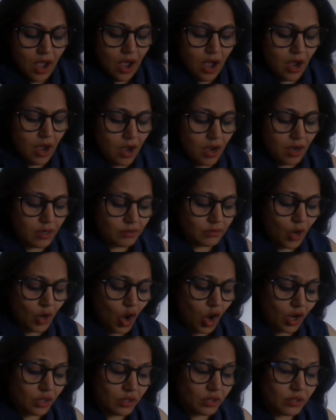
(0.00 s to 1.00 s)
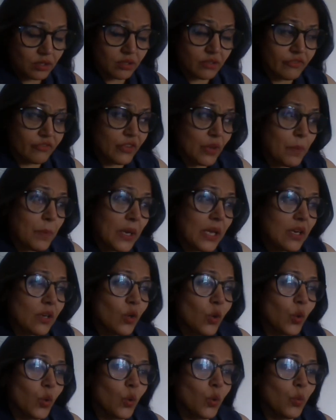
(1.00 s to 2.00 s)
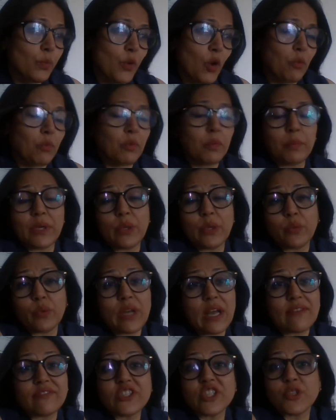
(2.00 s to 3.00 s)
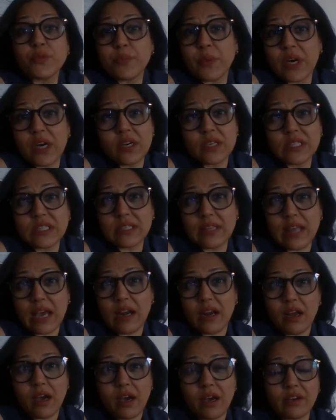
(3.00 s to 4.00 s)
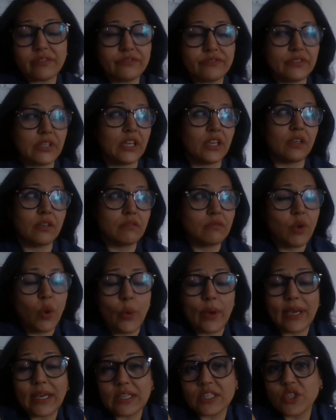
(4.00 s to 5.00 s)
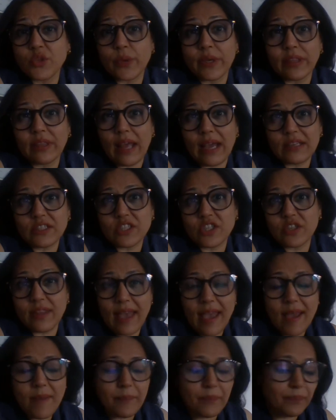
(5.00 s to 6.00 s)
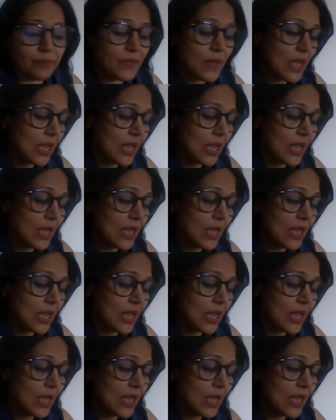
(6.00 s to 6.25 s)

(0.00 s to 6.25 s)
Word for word: Uh, on women who probably would have spurned their love, they're going and doing that to them.